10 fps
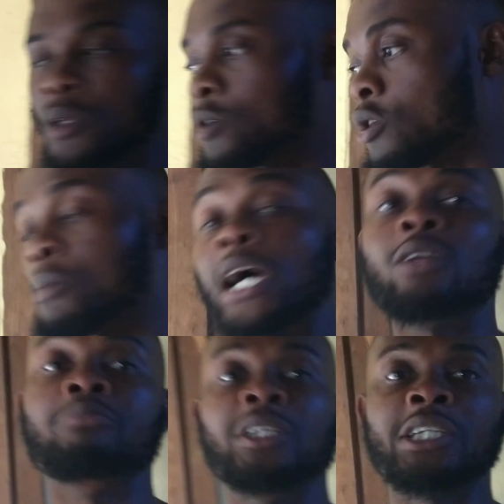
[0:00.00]
some kind
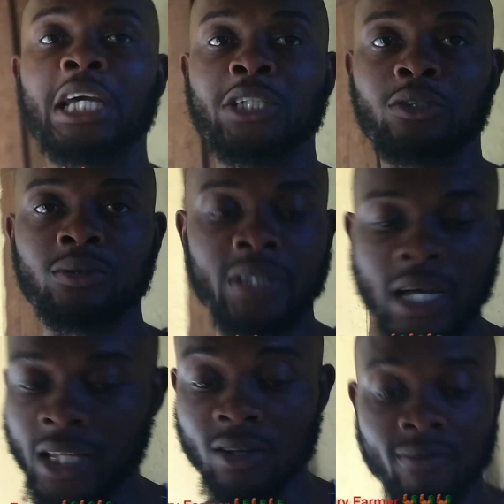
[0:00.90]
of medication. Yeah,
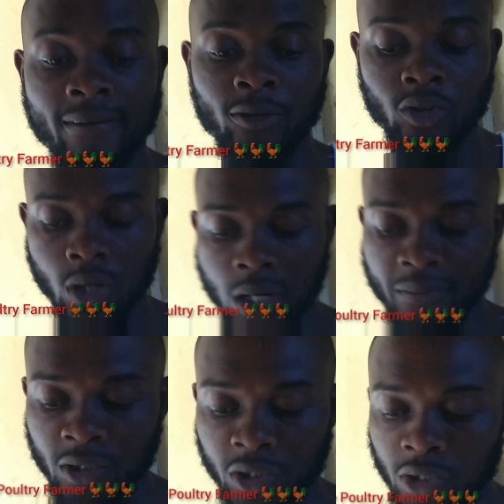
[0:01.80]
they are going to kind of
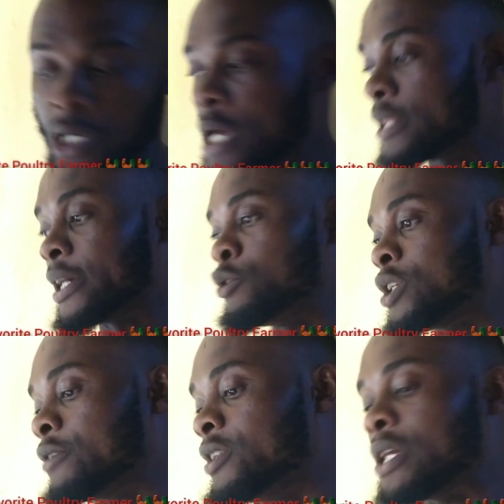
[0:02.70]
medication. Now you're
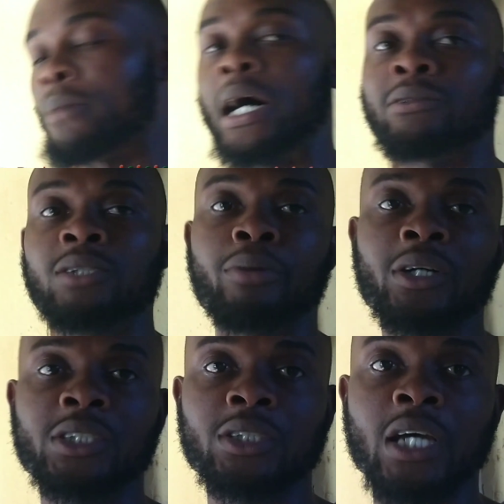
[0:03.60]
giving them
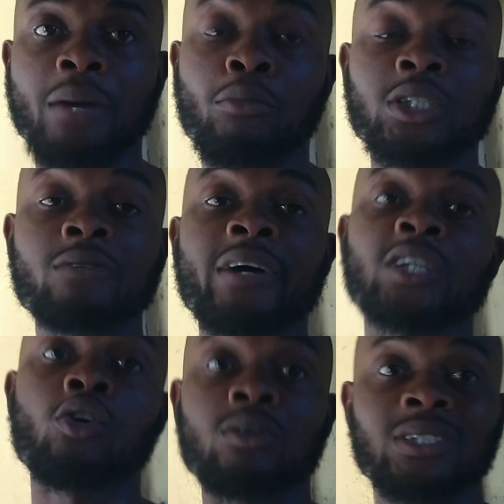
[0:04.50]
antibiotics and uh,
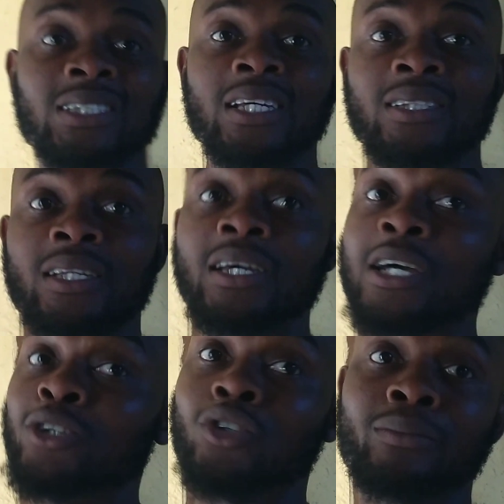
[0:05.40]
modified consistently.
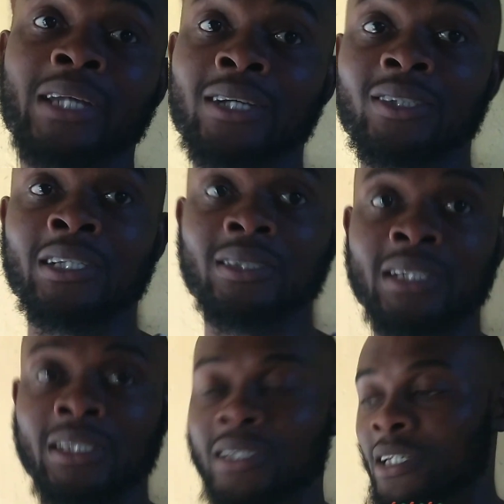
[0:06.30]
Sometimes it,
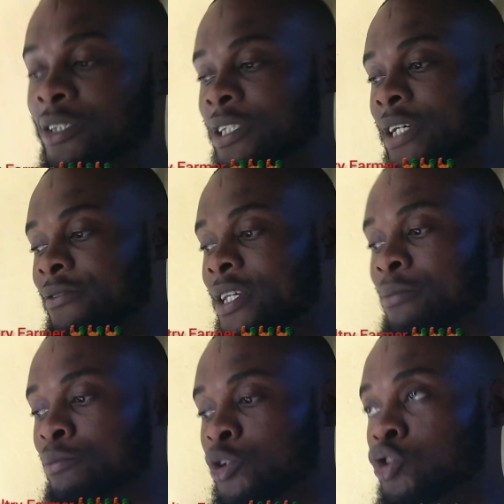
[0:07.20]
it it gives
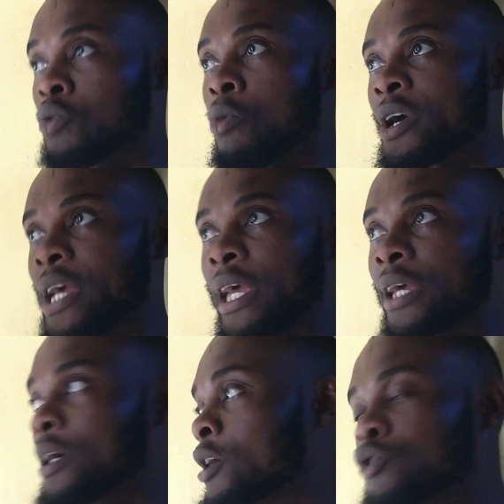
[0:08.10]
them stomach
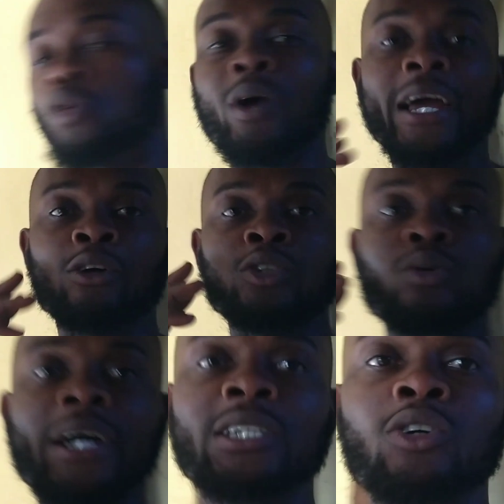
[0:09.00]
ache. So what I just do,
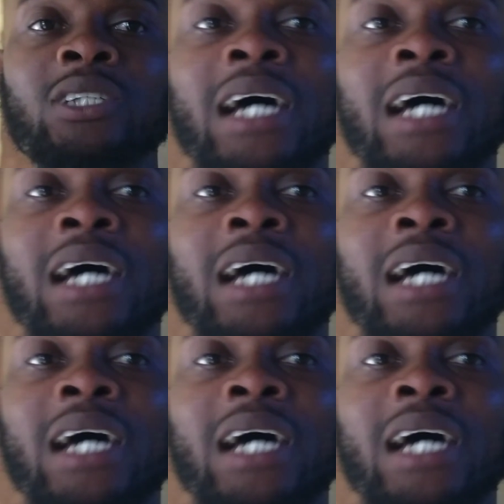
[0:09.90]
I just